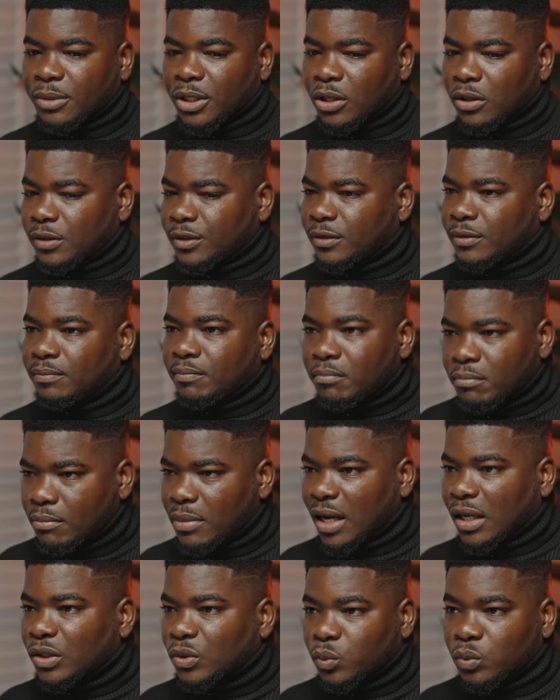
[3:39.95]
because
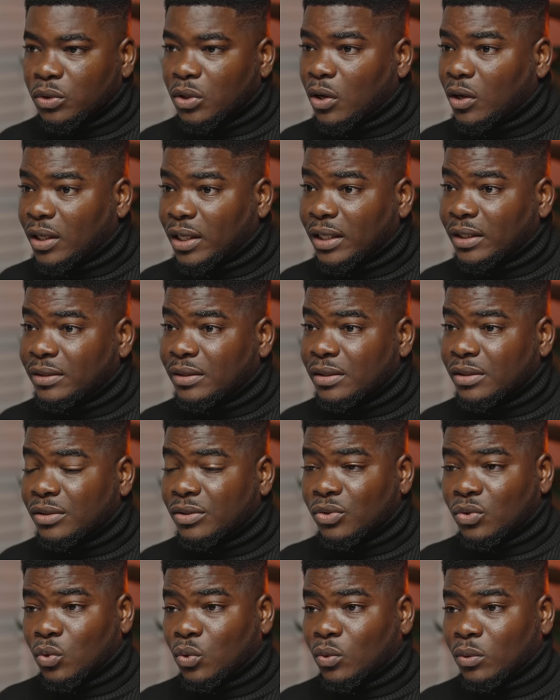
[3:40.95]
banks won't collect it.
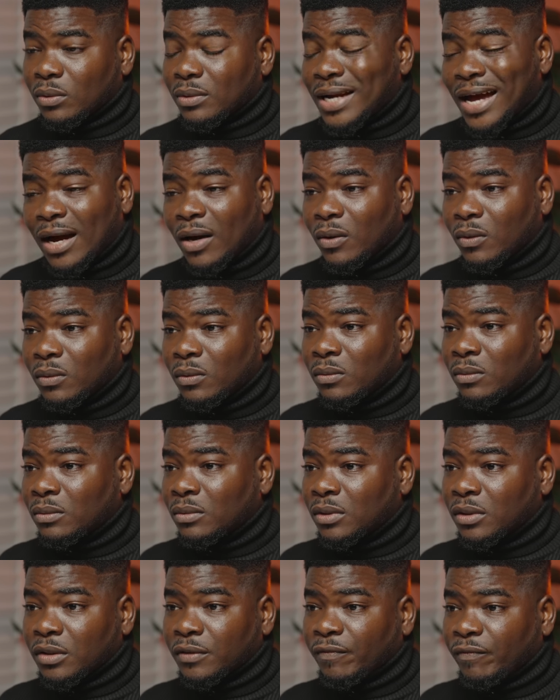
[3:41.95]
So now
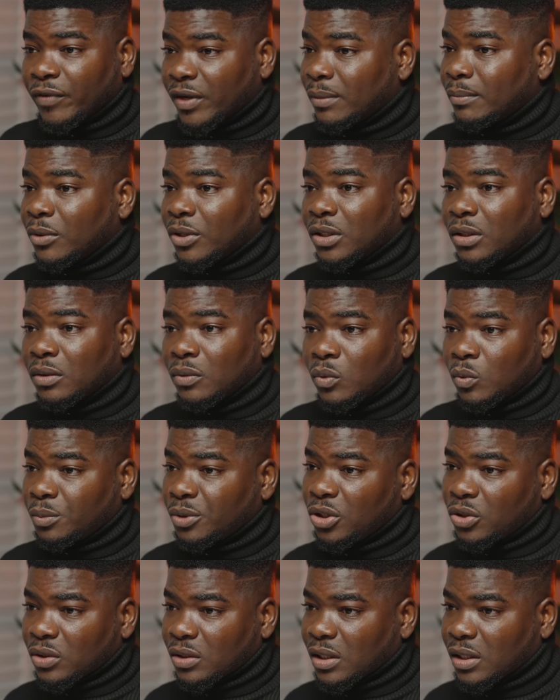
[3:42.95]
the fake money will
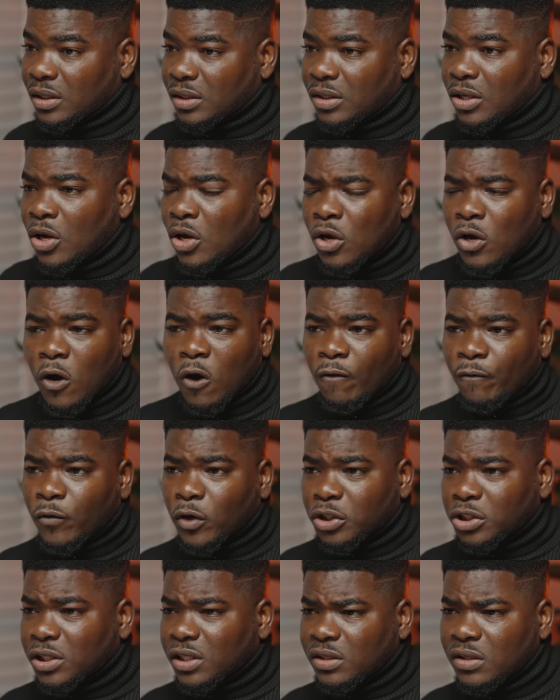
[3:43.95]
be useless.
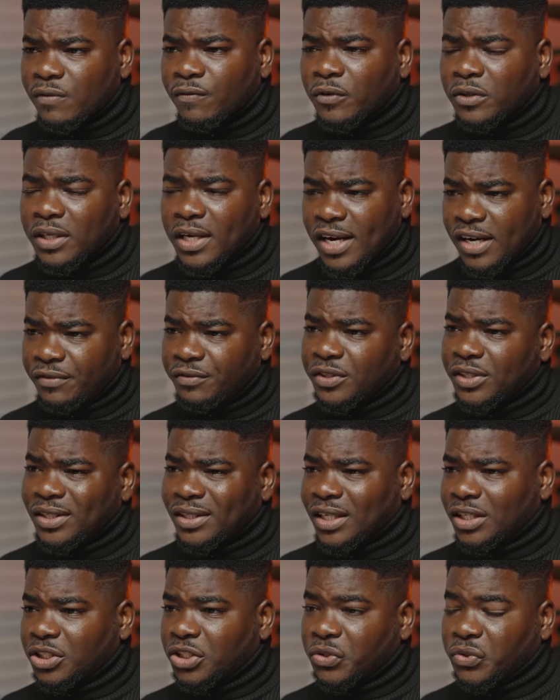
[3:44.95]
Unfortunately for the everyday
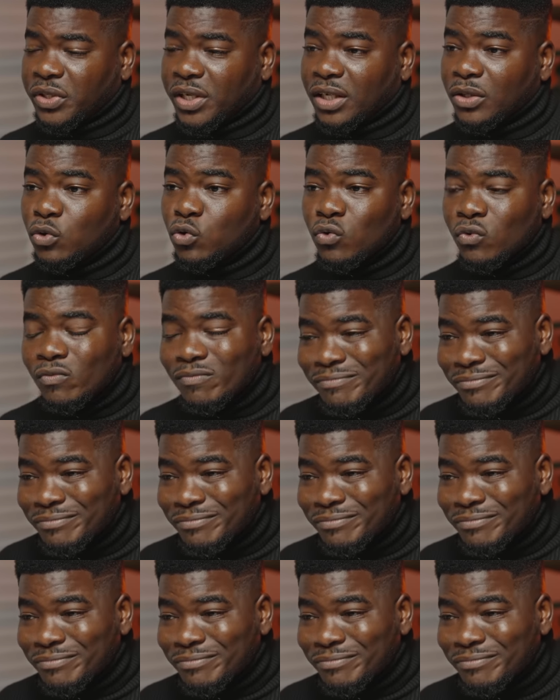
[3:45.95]
Nigerian who